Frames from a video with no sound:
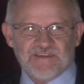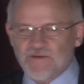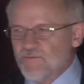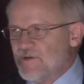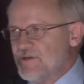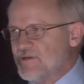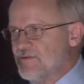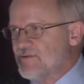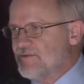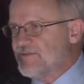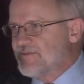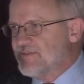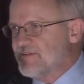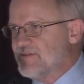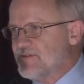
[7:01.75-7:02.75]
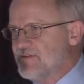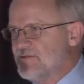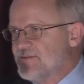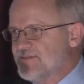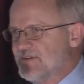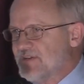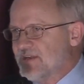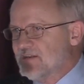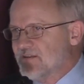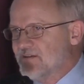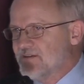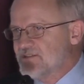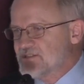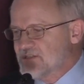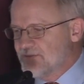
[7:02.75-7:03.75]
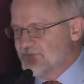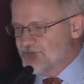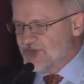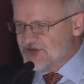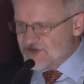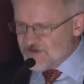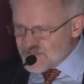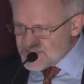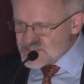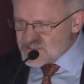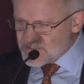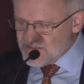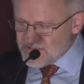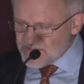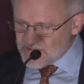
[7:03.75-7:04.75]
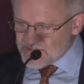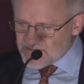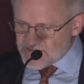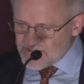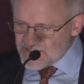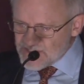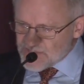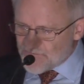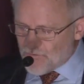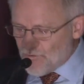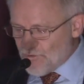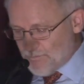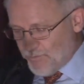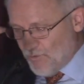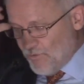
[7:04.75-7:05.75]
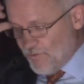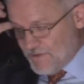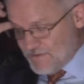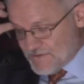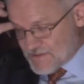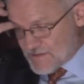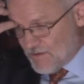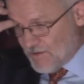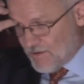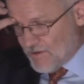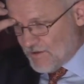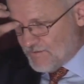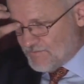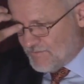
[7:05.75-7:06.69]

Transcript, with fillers: that we use, use in English. So these, these four points are,